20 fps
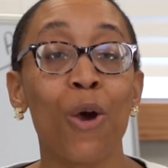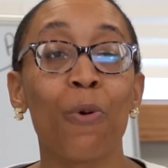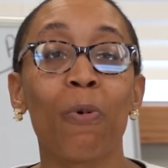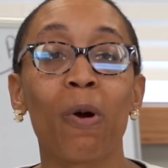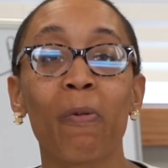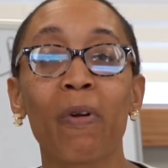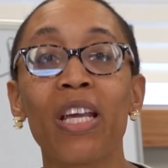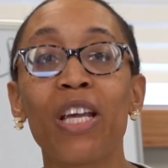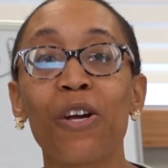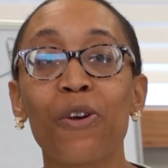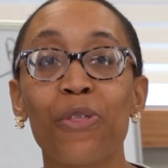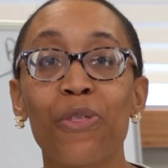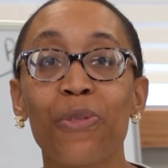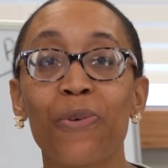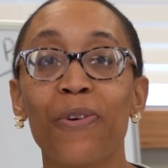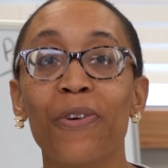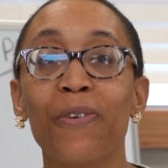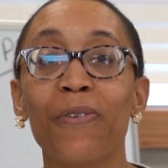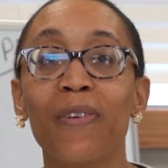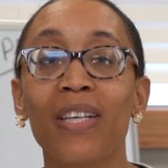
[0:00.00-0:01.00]
where we go
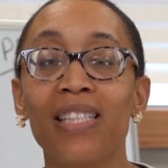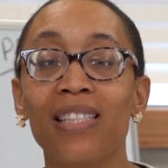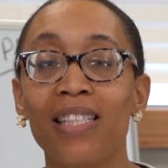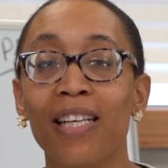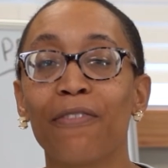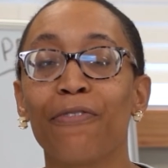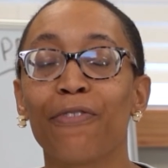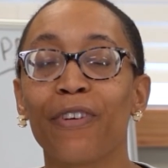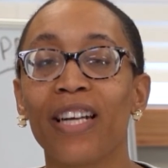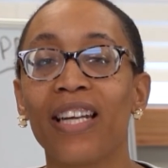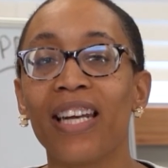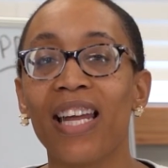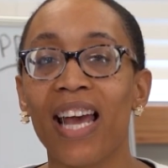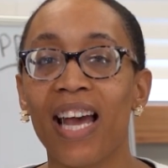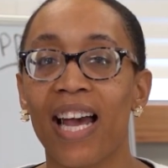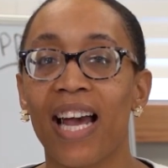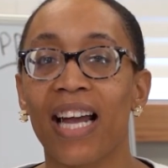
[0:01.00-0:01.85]
through different